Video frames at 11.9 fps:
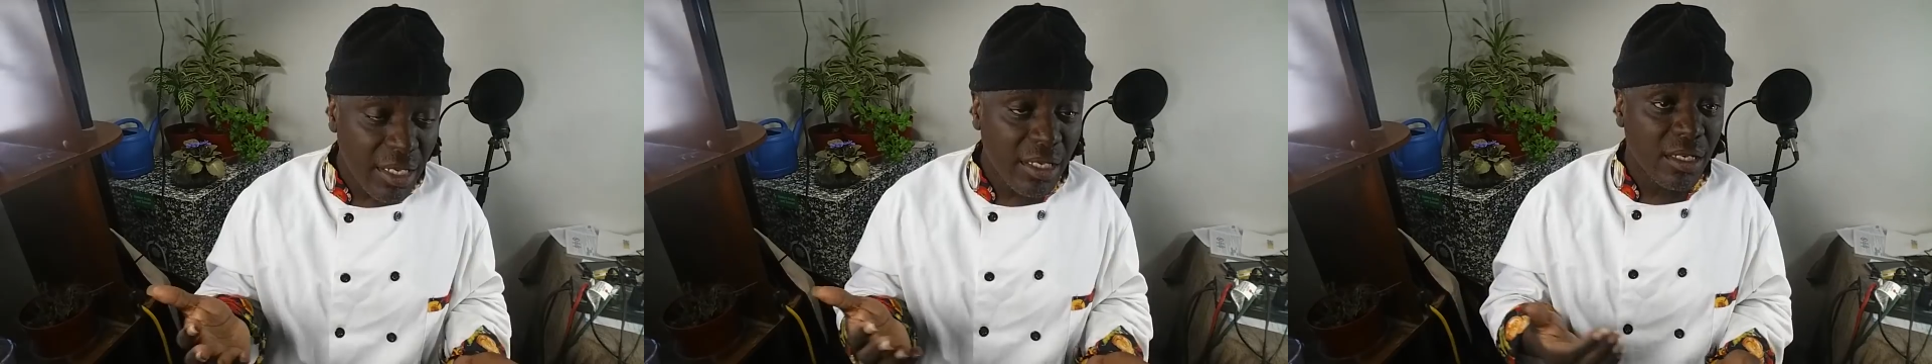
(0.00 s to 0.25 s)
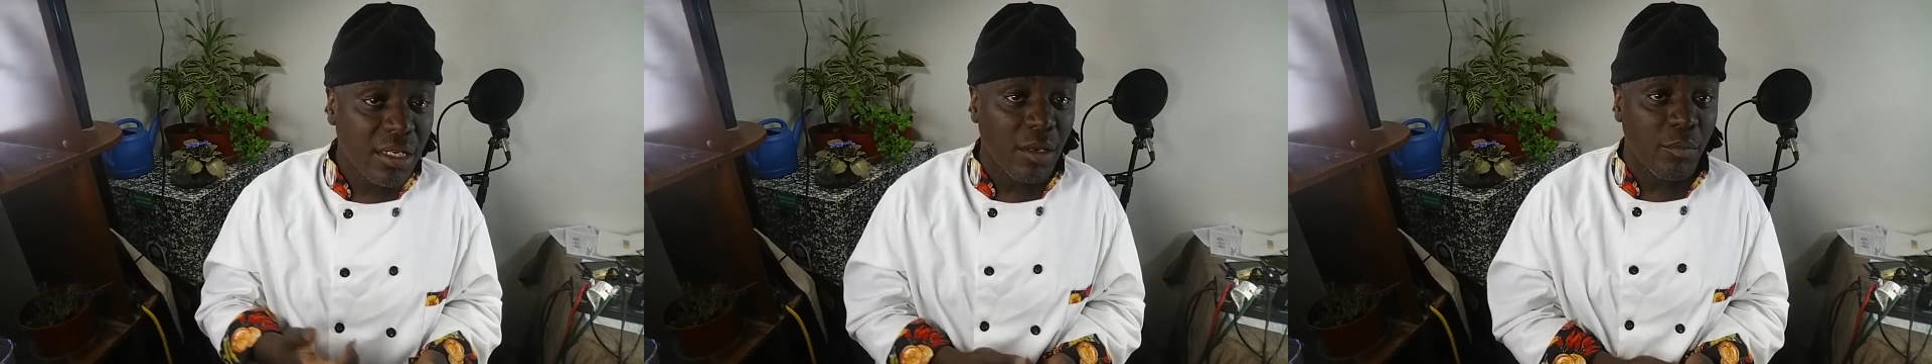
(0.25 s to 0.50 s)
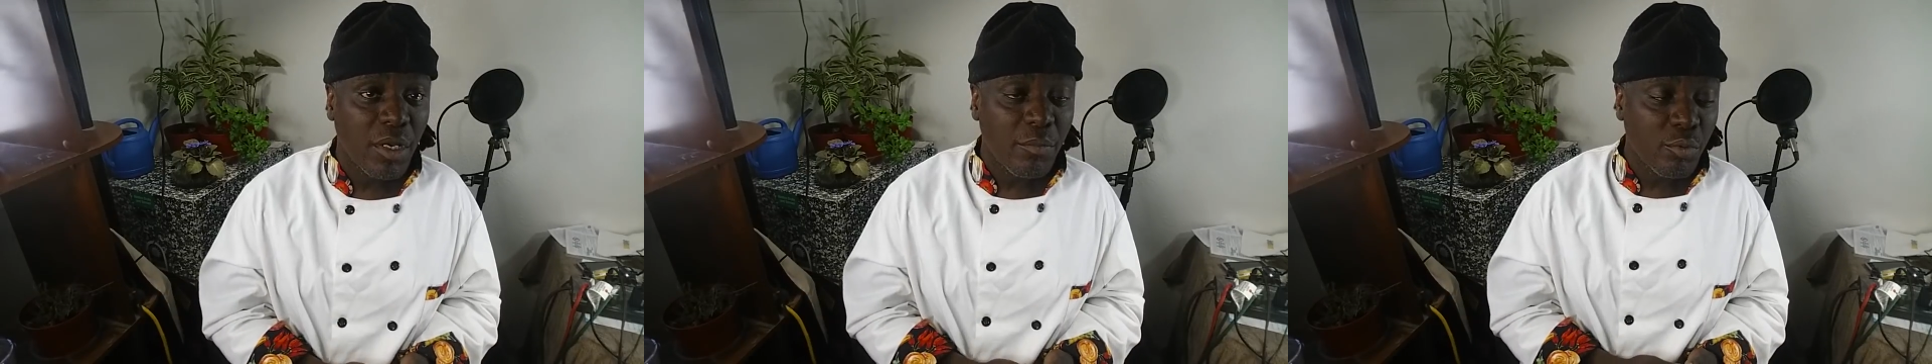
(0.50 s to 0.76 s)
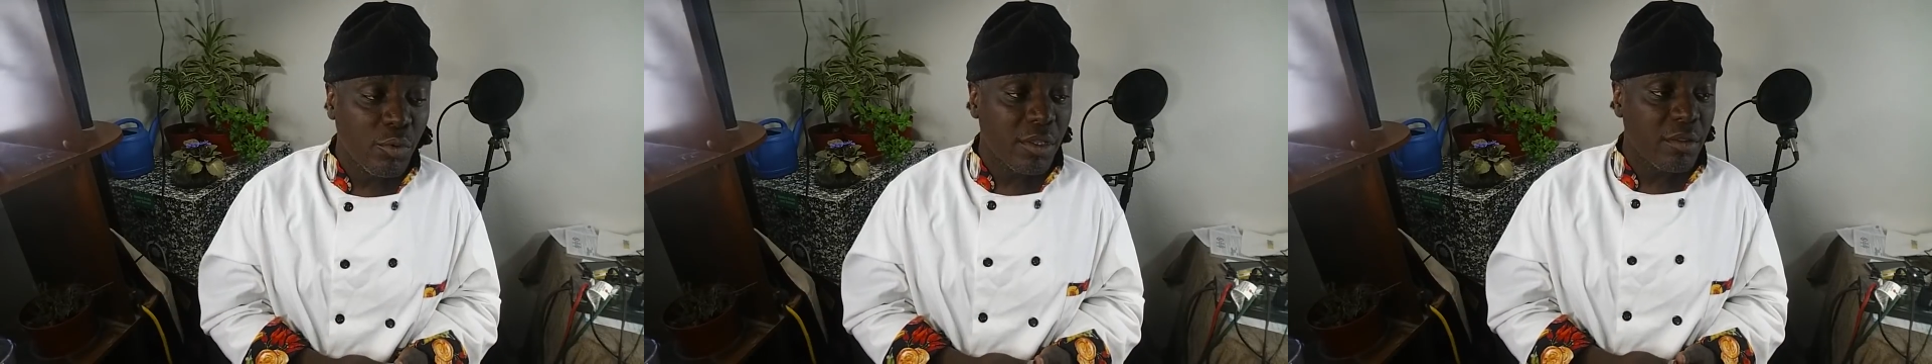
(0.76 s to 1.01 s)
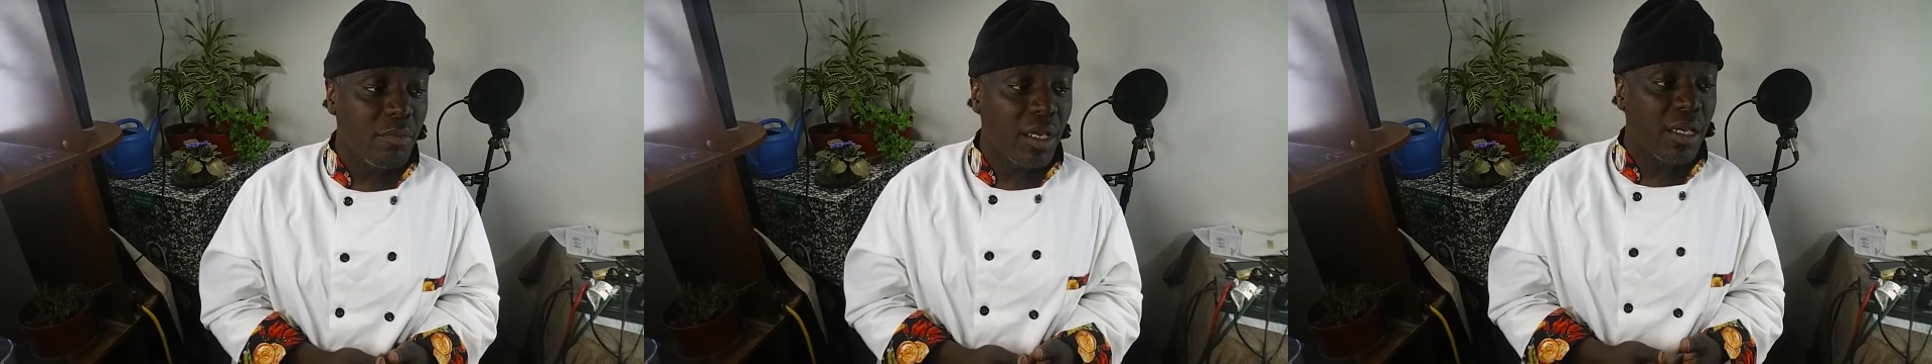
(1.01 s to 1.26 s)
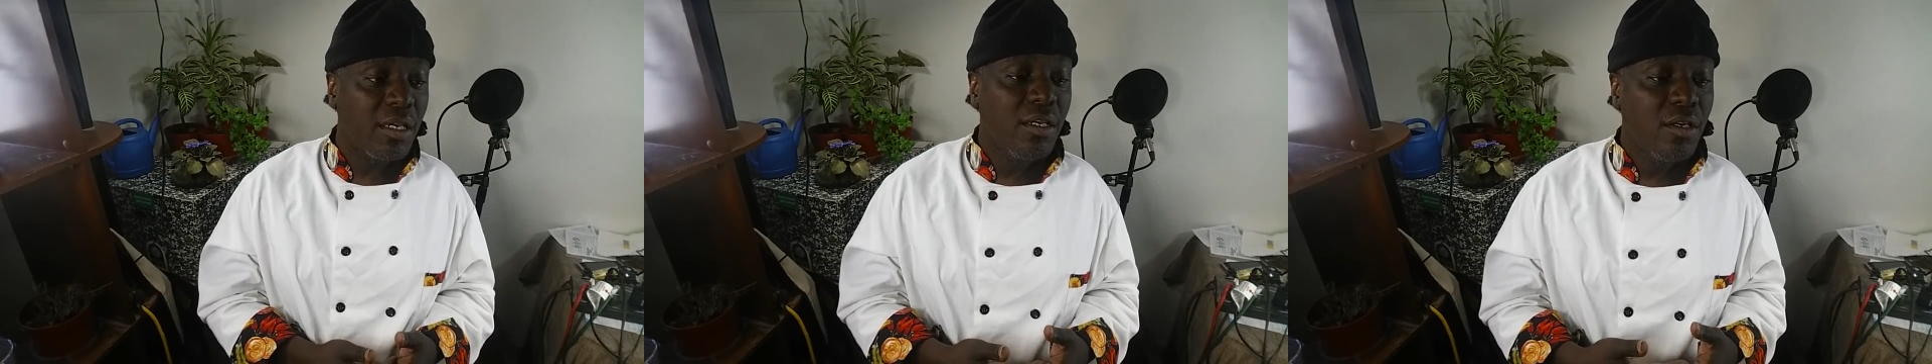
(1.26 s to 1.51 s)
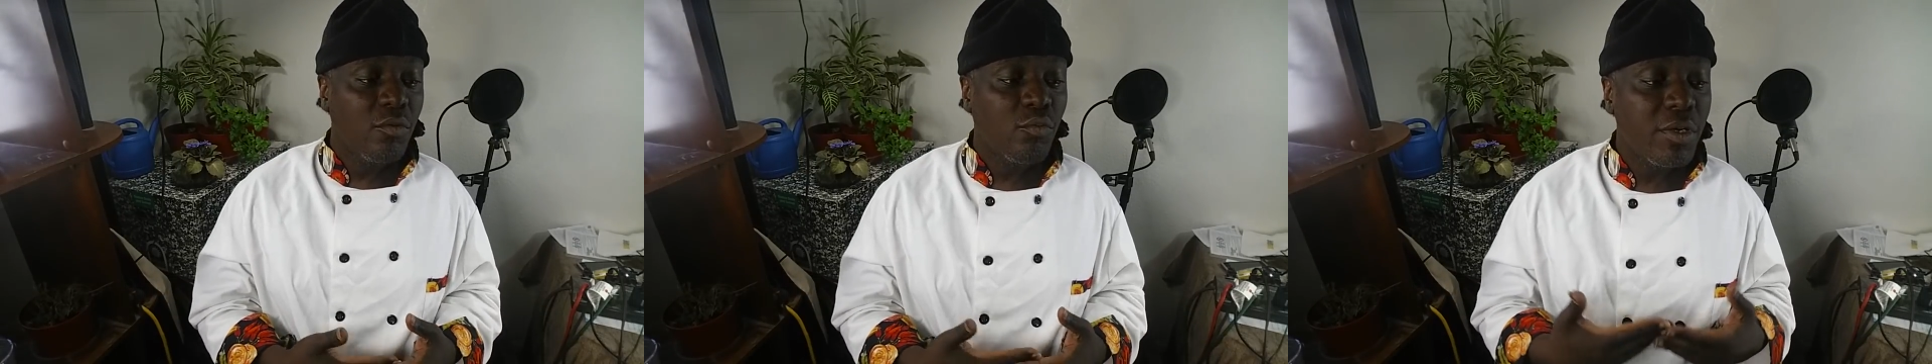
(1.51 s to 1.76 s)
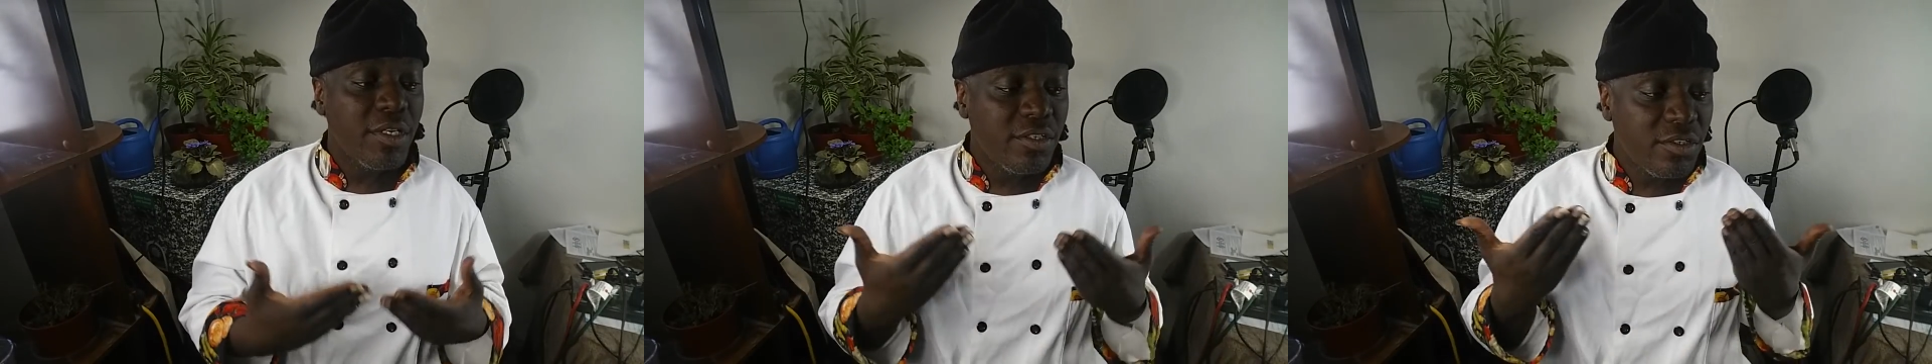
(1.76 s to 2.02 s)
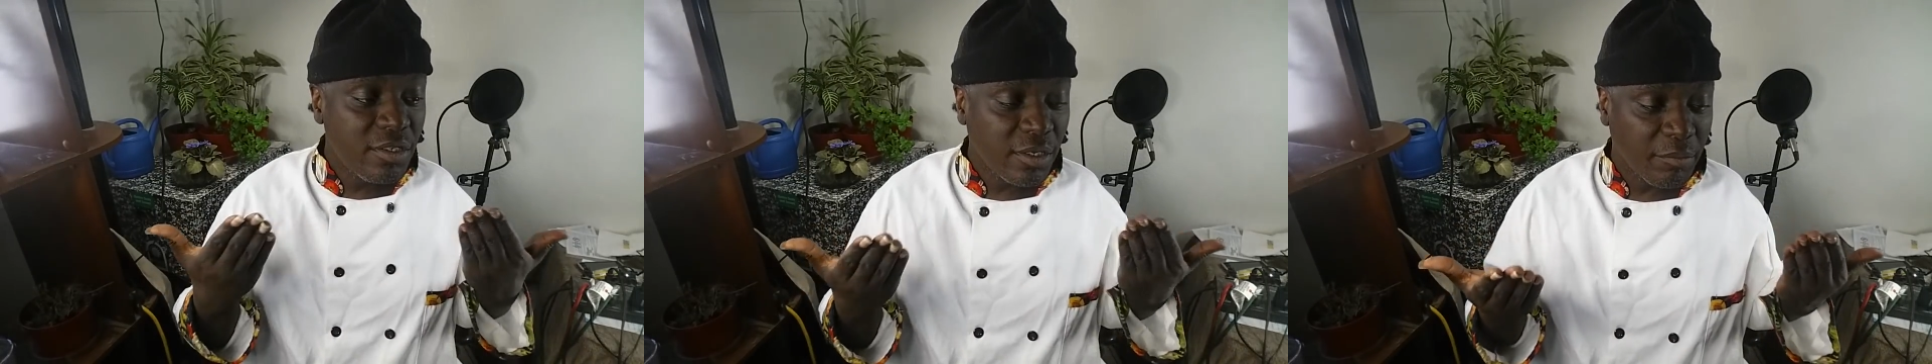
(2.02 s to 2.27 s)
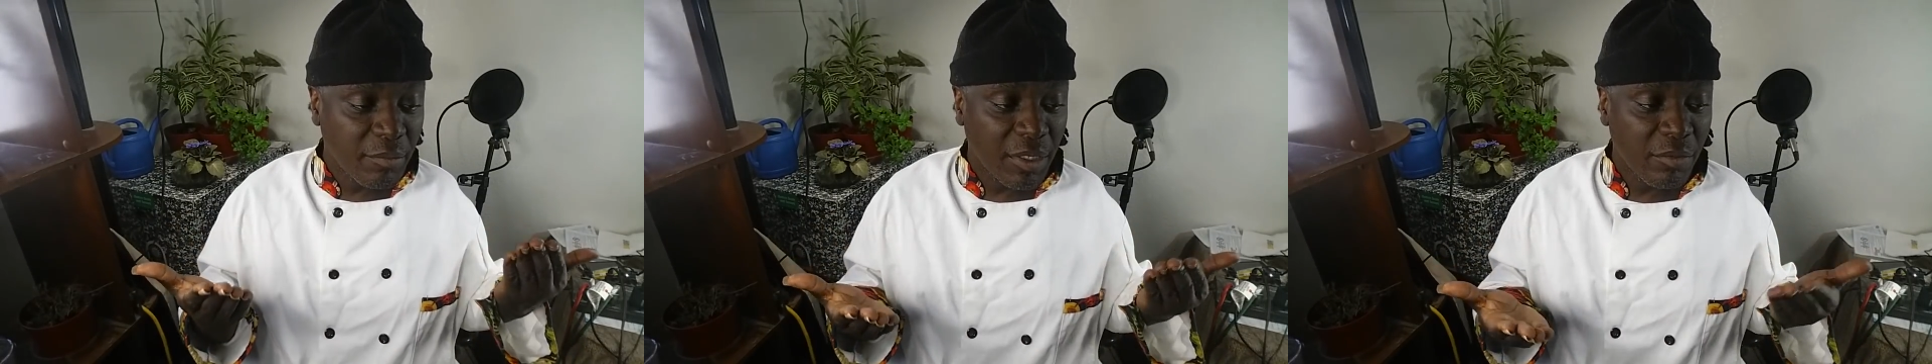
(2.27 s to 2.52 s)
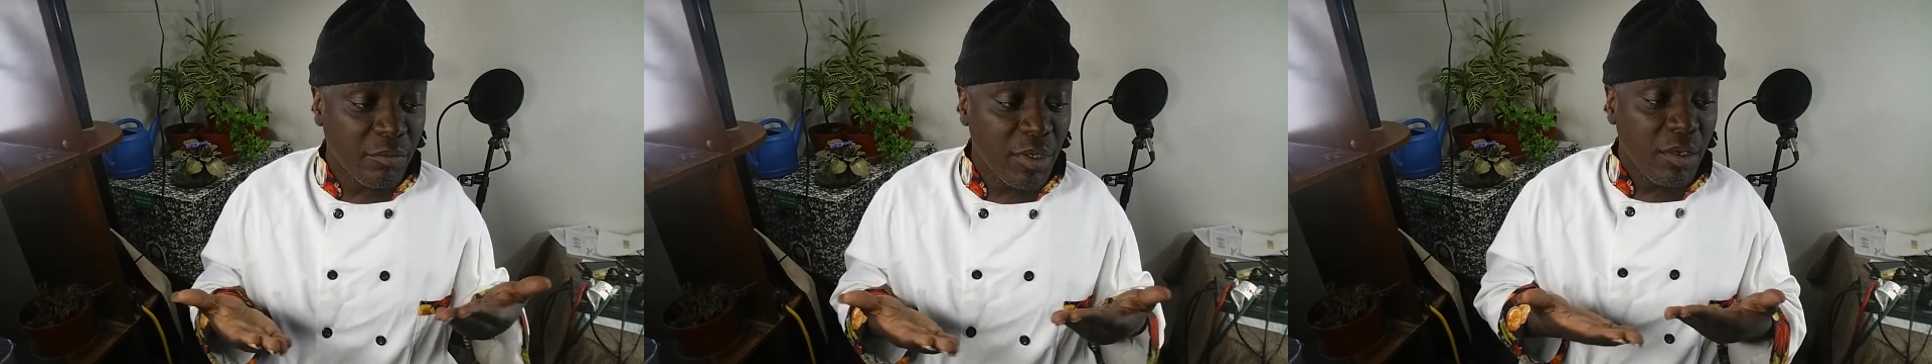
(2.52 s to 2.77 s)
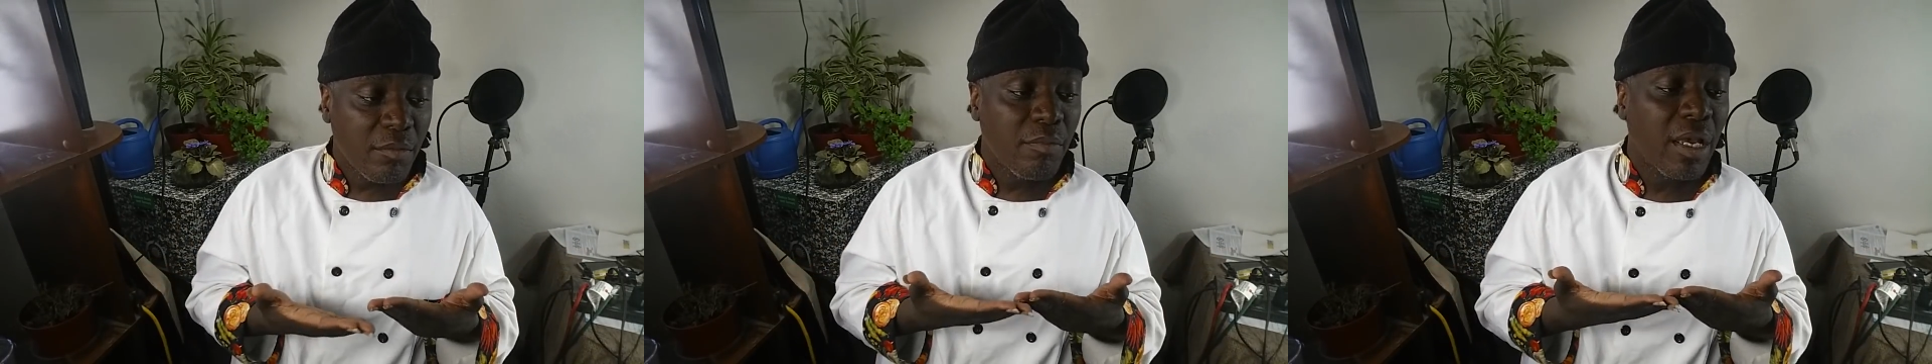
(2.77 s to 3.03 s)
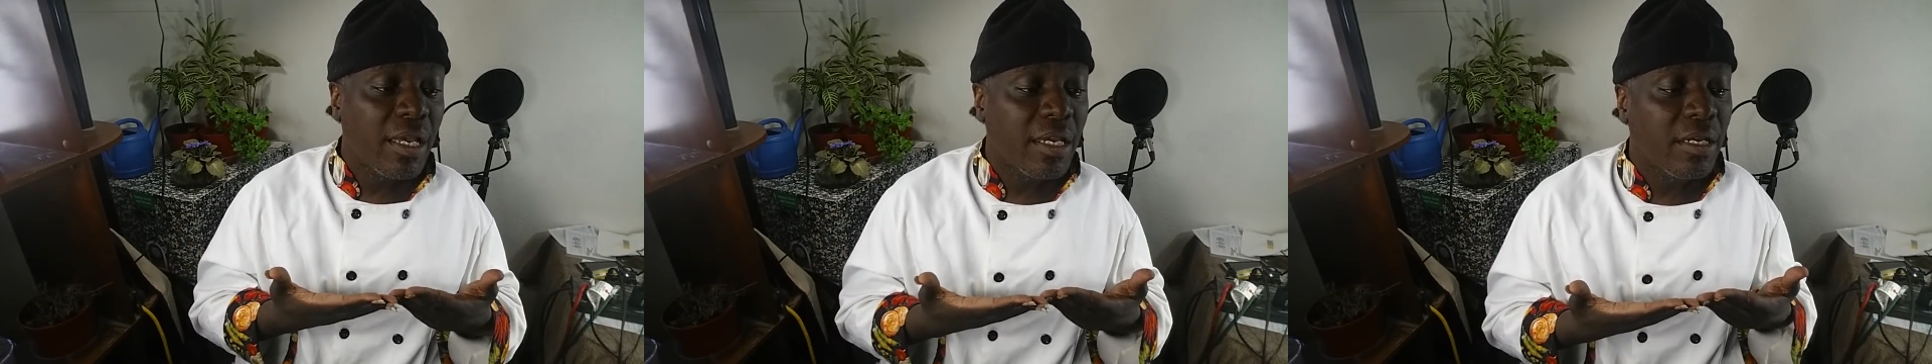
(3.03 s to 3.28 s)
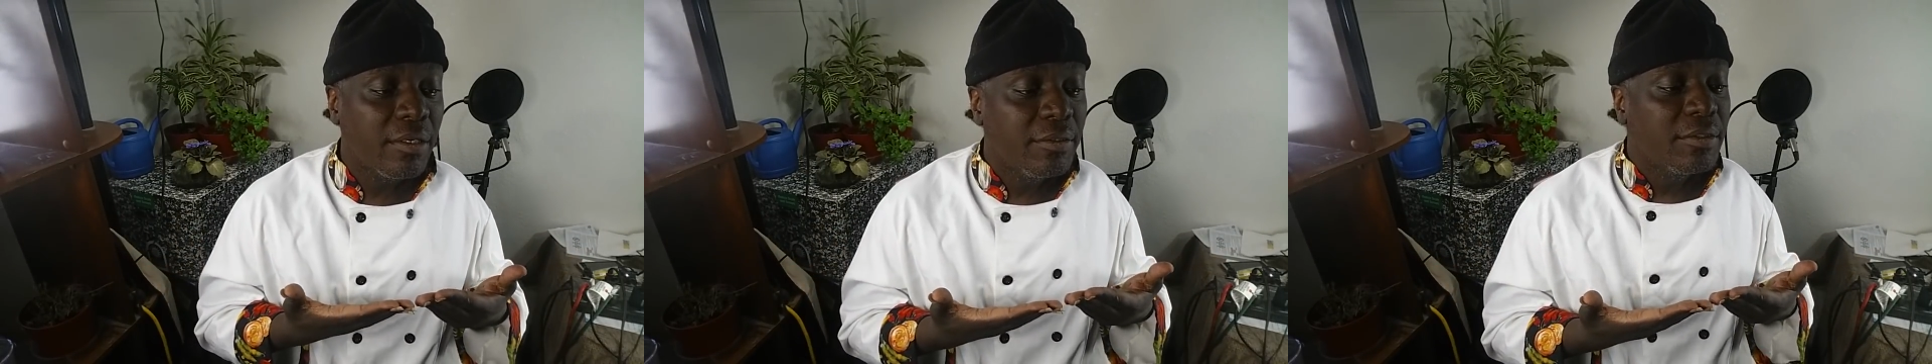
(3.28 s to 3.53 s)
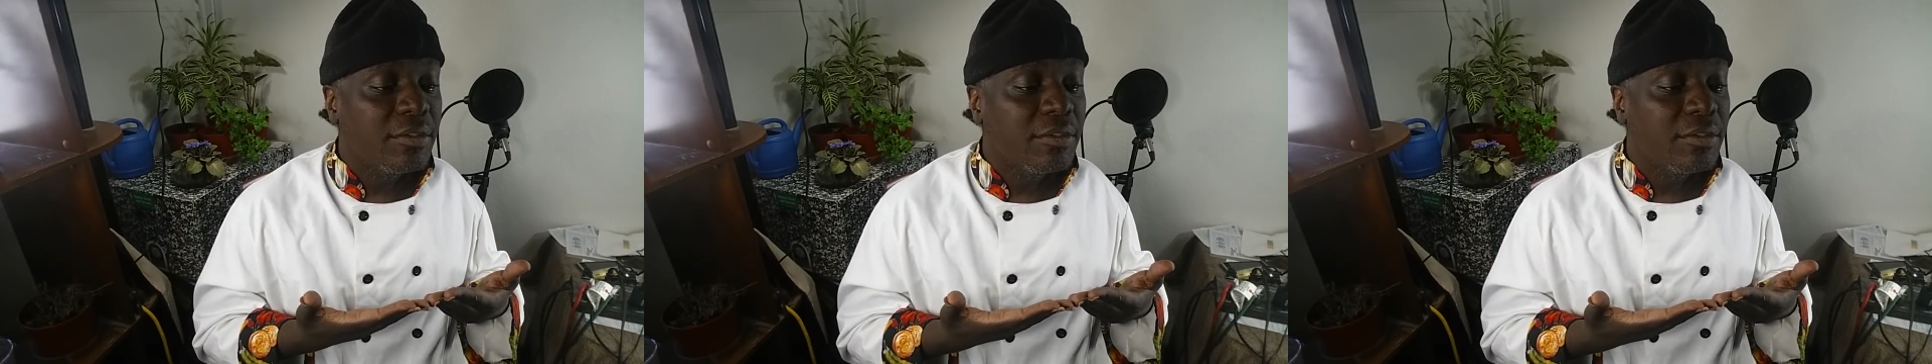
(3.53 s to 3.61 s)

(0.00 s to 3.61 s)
I could come up with, my wisdom and my uh,